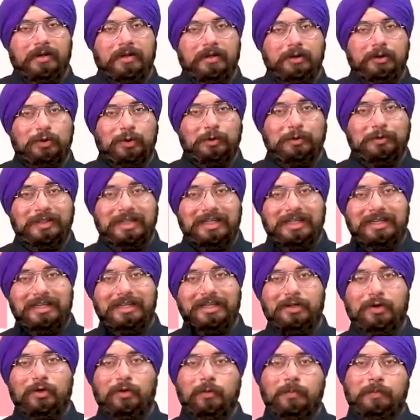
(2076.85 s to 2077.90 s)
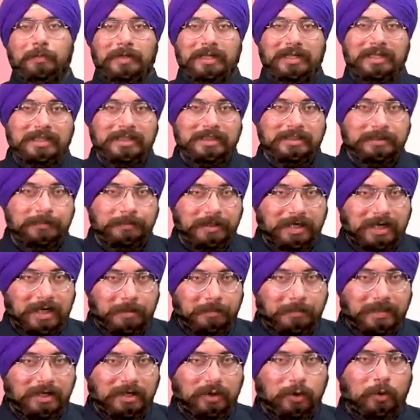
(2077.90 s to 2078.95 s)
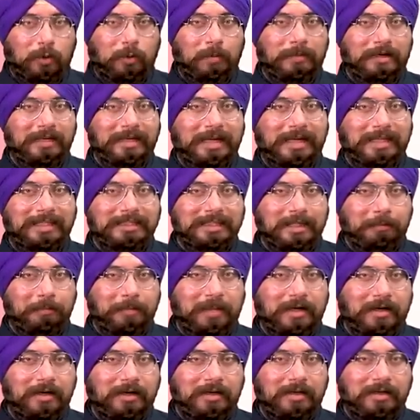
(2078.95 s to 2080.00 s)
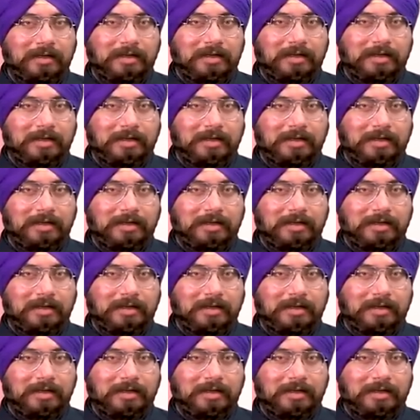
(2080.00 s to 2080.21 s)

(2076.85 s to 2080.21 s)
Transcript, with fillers: So if Indian rupee is becoming globally accepted,